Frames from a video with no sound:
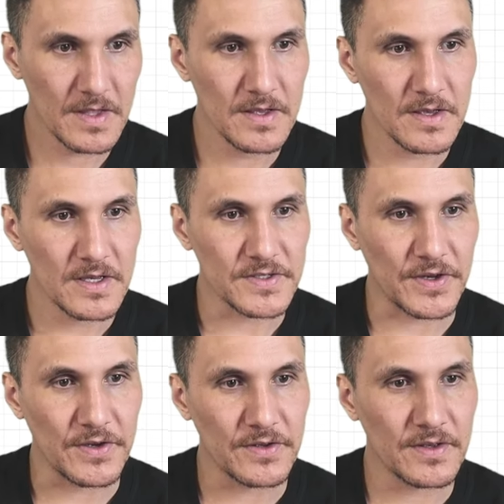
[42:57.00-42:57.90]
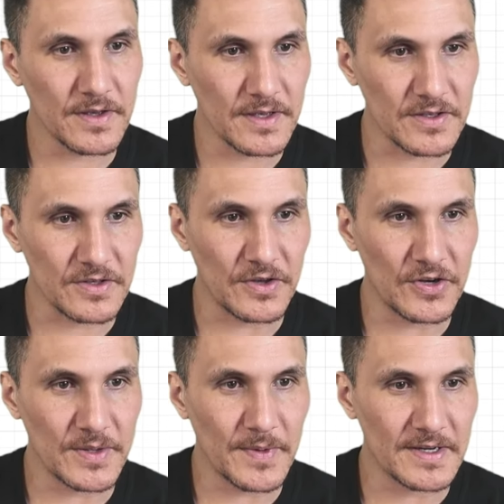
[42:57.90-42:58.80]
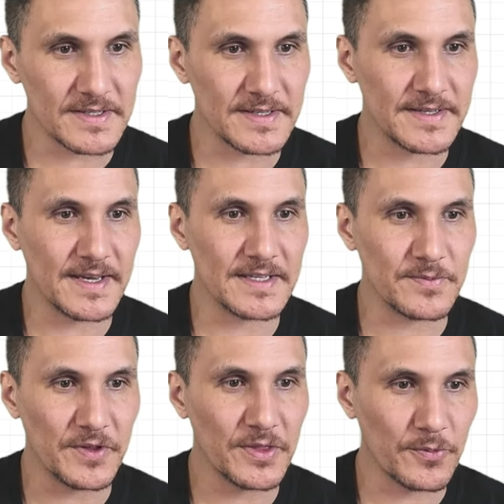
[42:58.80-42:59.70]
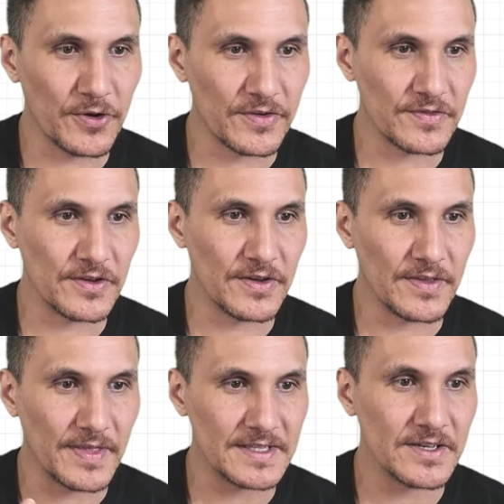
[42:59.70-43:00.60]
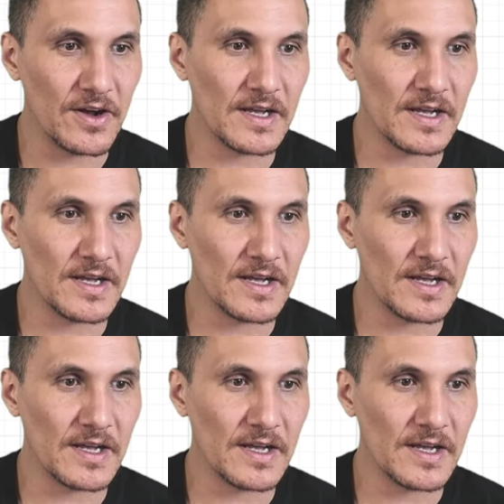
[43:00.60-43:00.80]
So Yearning Master says, what the workflow that's highly